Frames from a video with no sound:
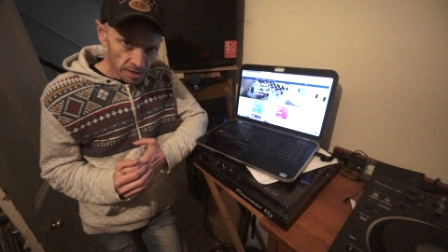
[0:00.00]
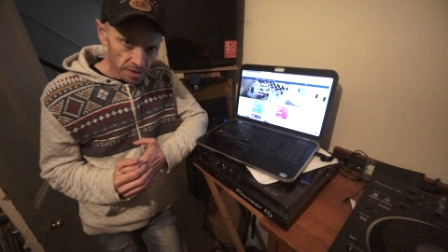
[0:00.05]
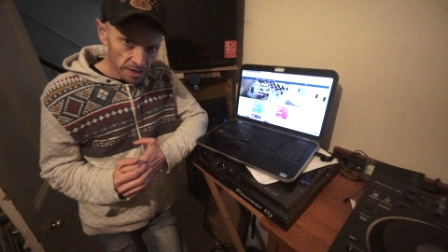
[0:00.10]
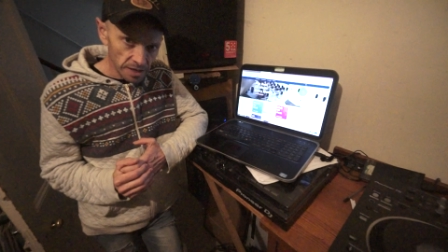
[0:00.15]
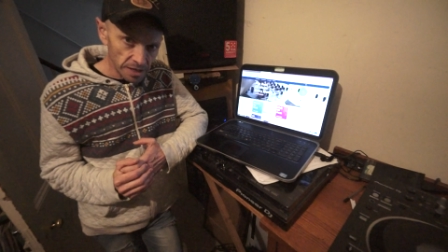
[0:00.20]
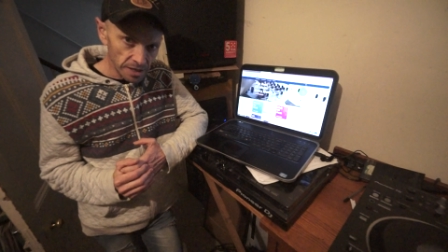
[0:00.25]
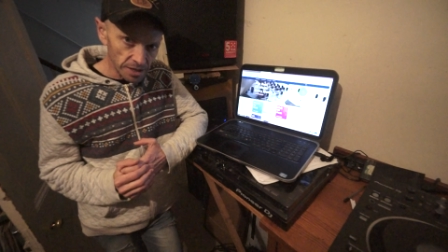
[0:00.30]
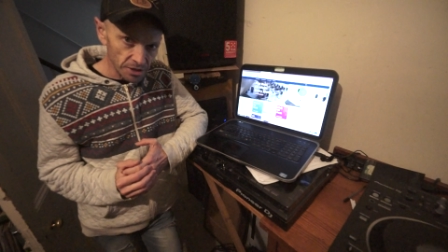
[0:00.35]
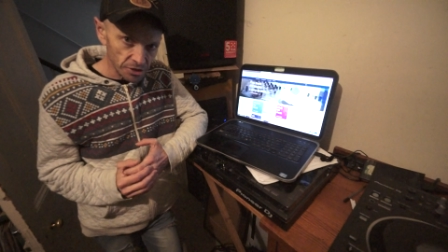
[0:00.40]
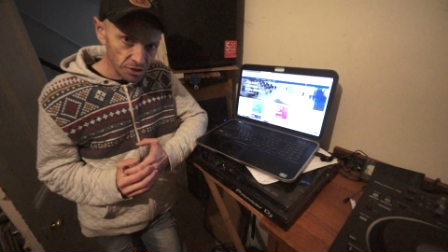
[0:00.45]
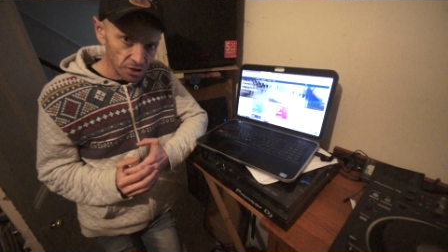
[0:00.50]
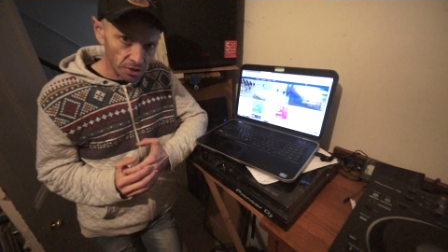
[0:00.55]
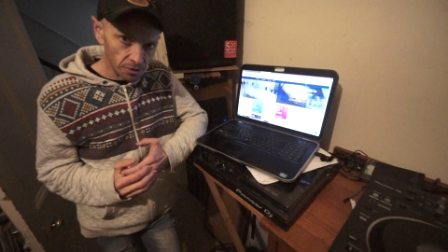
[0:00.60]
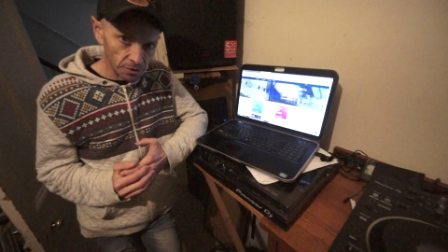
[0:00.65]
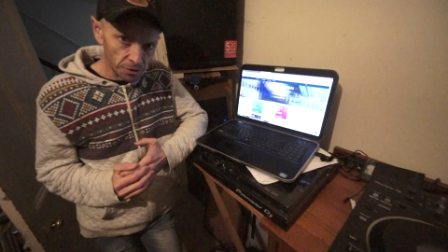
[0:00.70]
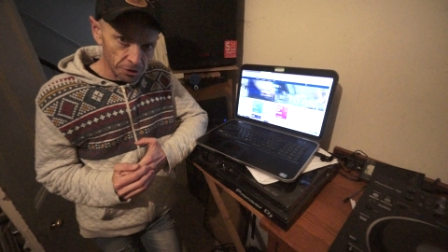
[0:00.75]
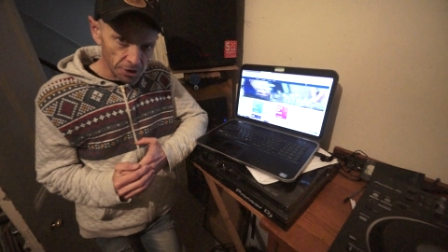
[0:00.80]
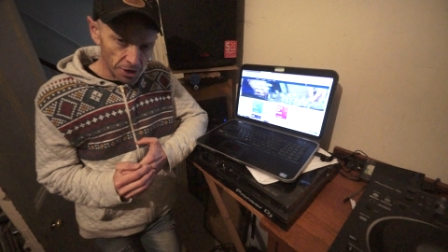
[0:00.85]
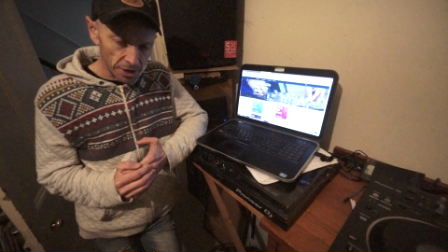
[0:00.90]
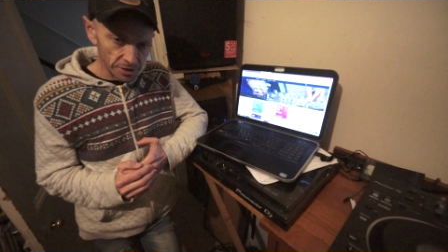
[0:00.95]
is
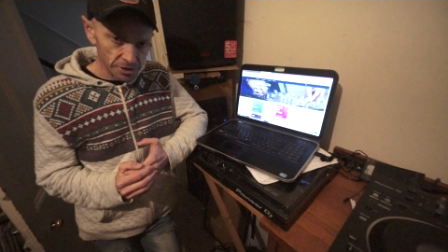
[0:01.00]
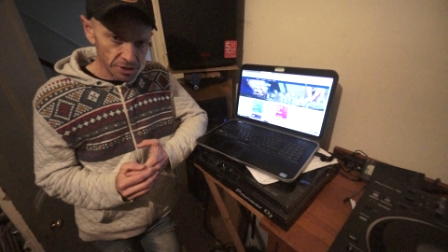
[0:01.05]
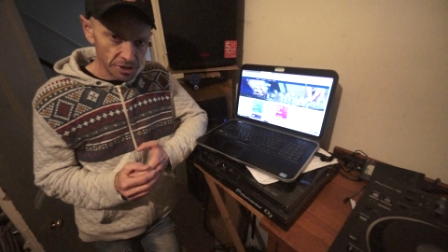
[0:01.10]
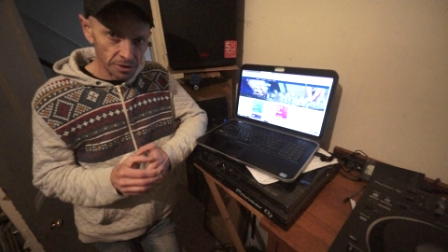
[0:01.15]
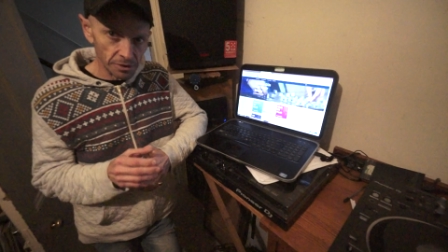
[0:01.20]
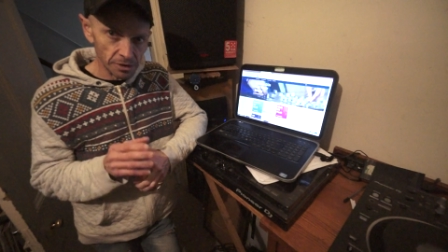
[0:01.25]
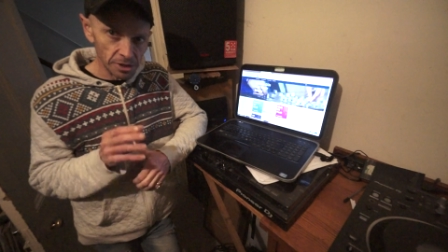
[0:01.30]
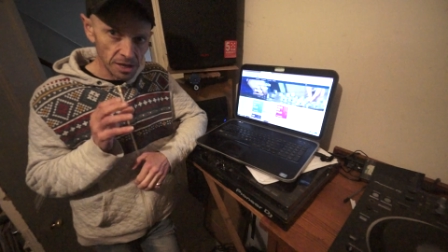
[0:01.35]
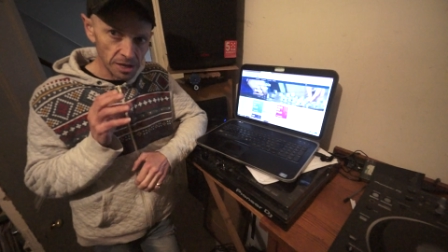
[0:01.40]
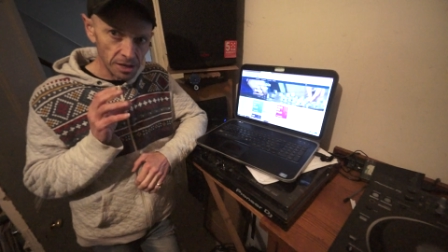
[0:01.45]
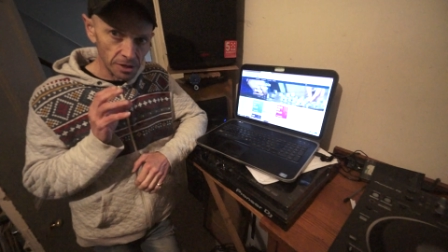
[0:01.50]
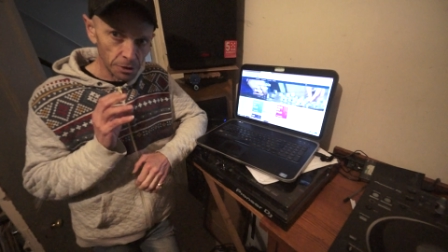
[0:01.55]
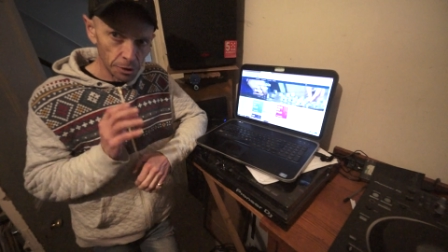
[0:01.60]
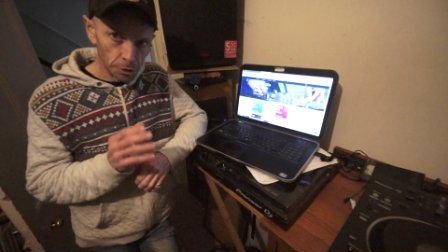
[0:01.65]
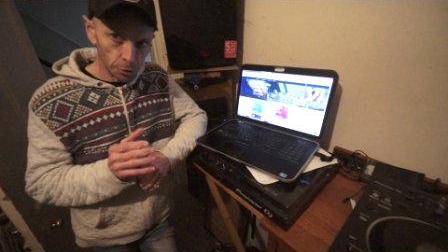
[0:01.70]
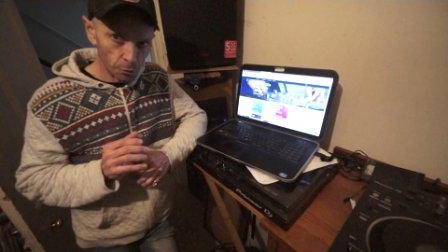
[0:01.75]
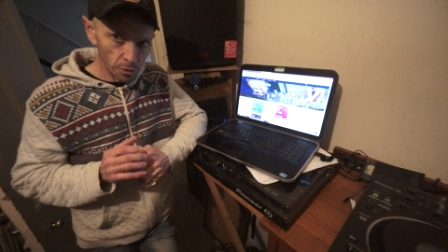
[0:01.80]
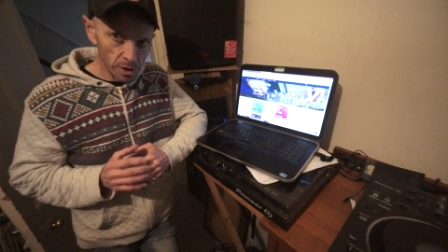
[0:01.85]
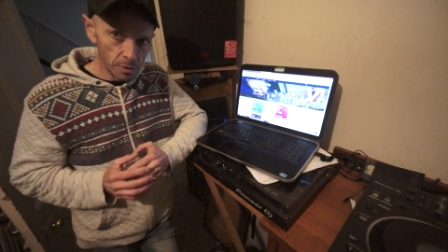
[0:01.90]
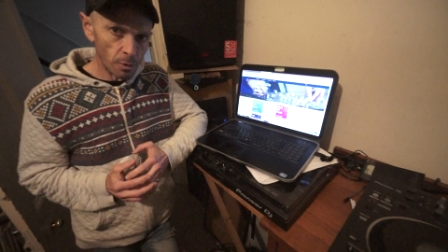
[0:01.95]
that the
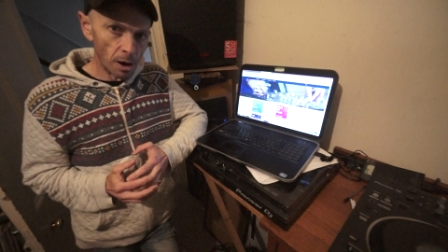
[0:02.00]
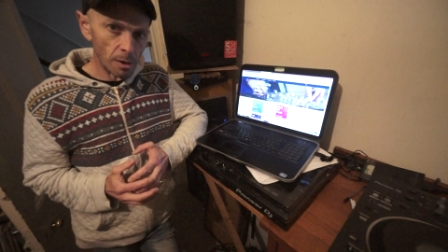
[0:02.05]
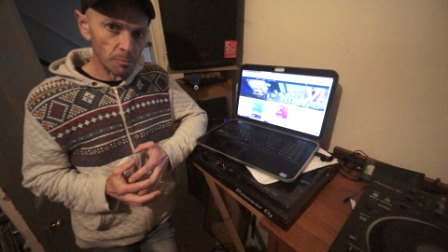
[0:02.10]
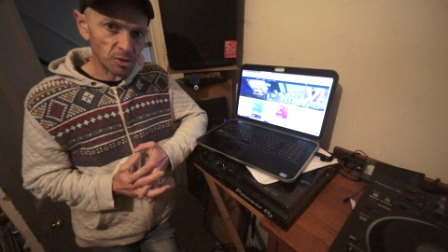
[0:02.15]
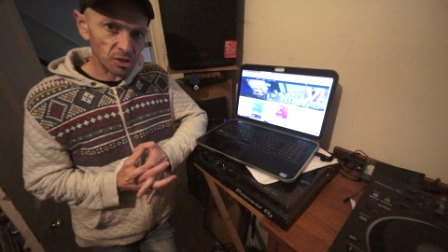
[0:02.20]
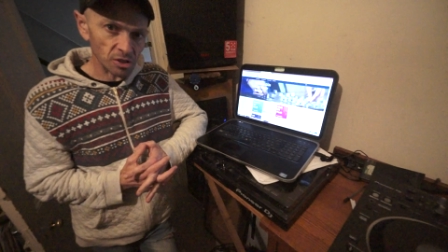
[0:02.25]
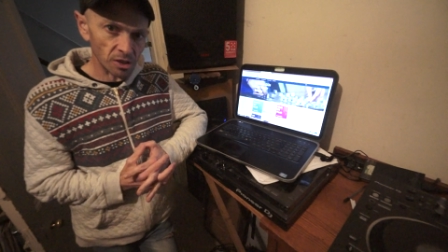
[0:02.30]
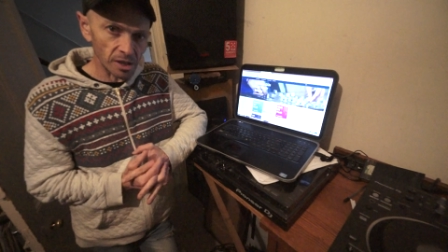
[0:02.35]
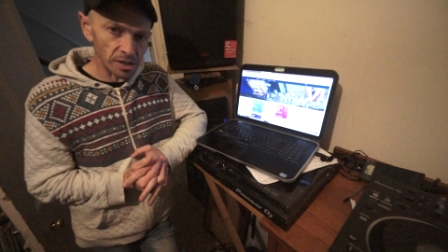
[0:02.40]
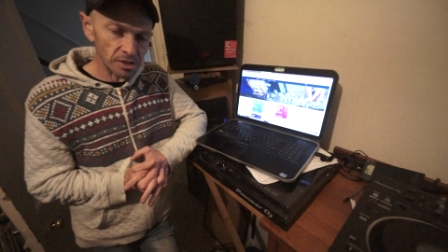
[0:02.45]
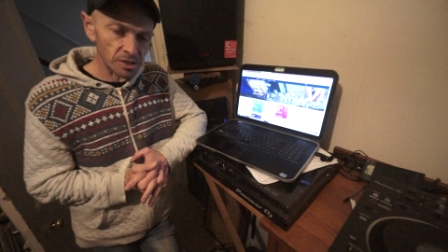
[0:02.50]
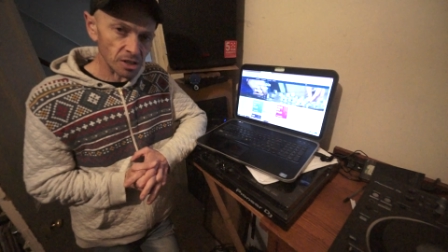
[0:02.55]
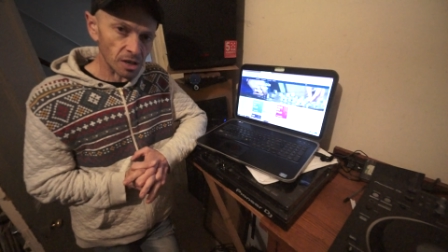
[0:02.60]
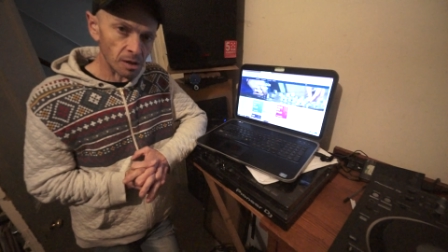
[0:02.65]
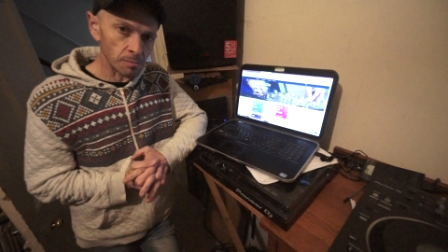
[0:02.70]
three websites